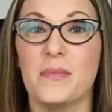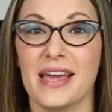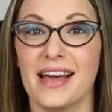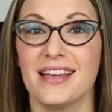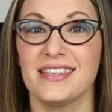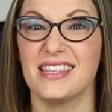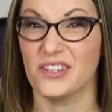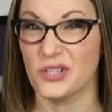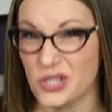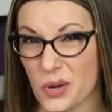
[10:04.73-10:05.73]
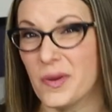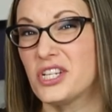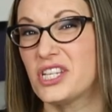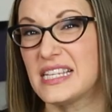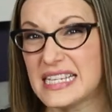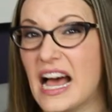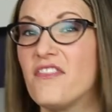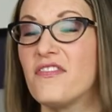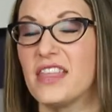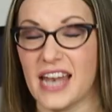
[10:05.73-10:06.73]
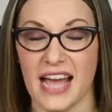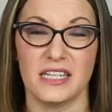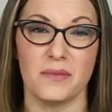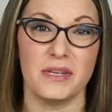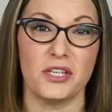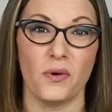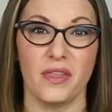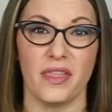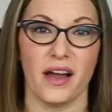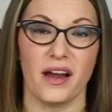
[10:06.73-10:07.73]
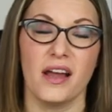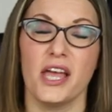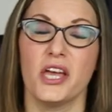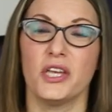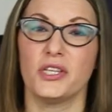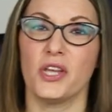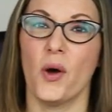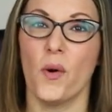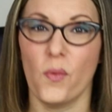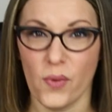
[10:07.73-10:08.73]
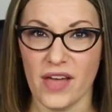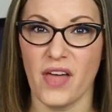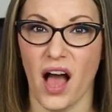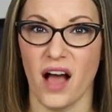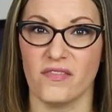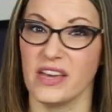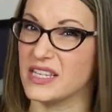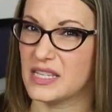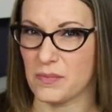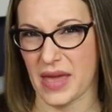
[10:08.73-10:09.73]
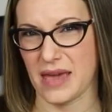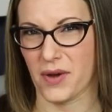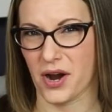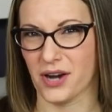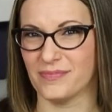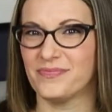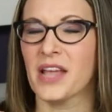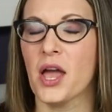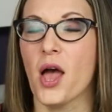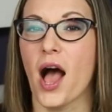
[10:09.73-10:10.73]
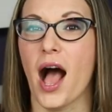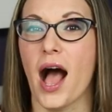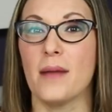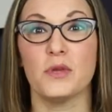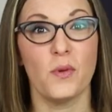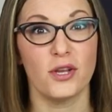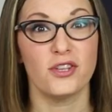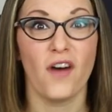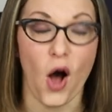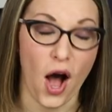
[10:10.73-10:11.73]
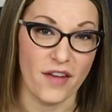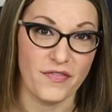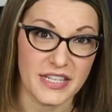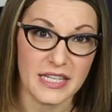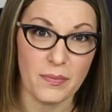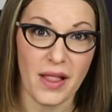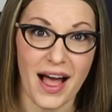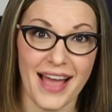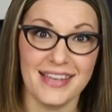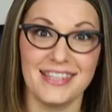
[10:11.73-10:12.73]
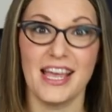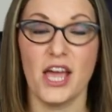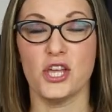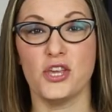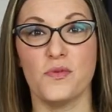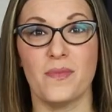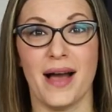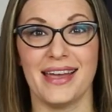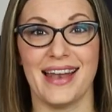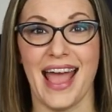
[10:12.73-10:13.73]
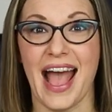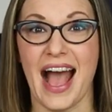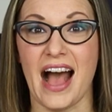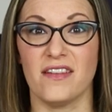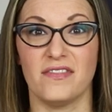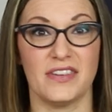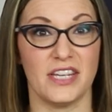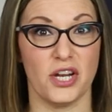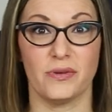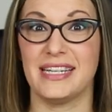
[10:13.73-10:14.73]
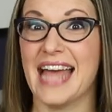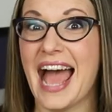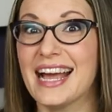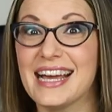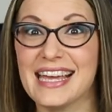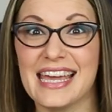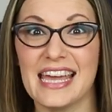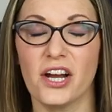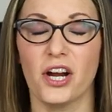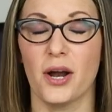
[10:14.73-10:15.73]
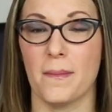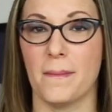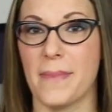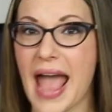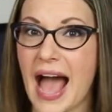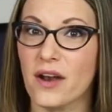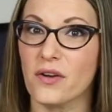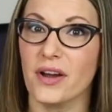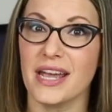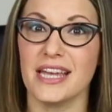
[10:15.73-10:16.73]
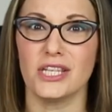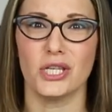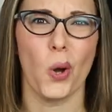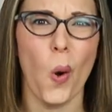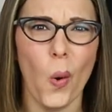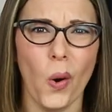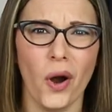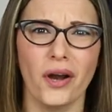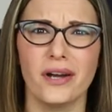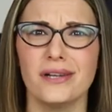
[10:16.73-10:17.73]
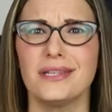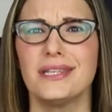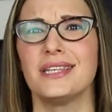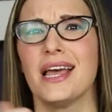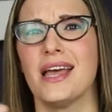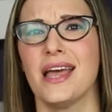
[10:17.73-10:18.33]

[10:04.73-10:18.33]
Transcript: because there's so much stuff that has to be stored there. So we have the obvious paper. Um, you also have office supplies. You might have, you know, tech gear, batteries, cords.